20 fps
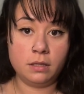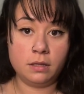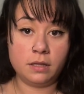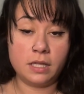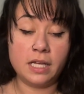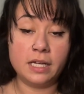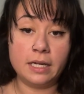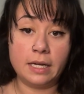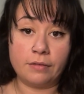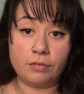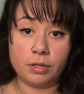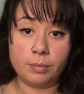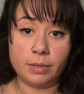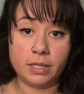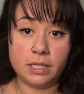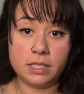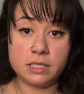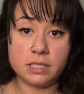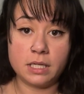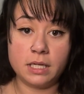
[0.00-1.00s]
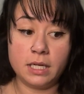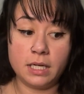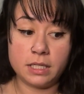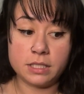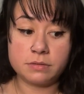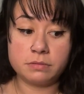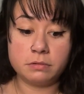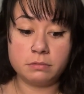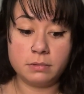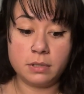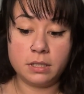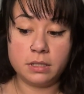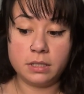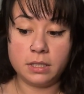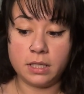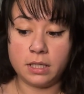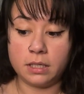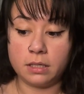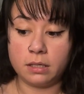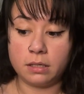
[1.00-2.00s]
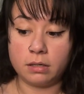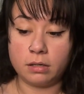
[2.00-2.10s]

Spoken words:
then everybody's gonna ask for one, and